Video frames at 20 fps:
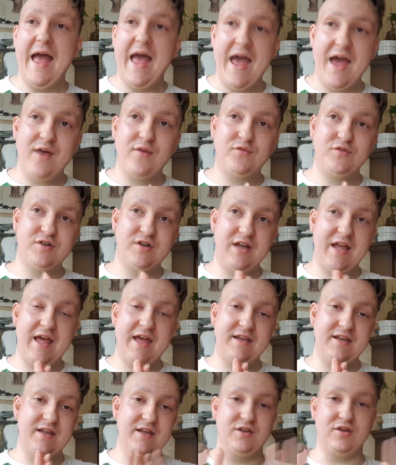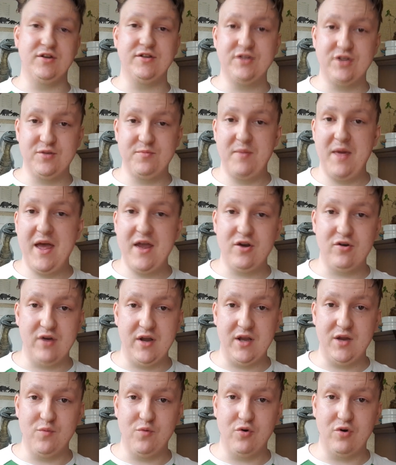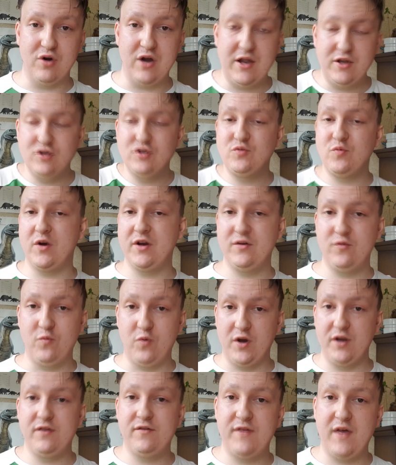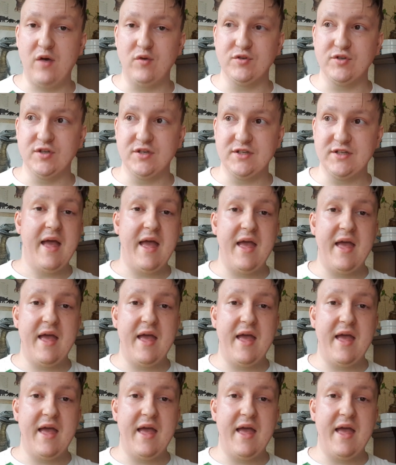after that it doesn't matter anymore. I just want 1000.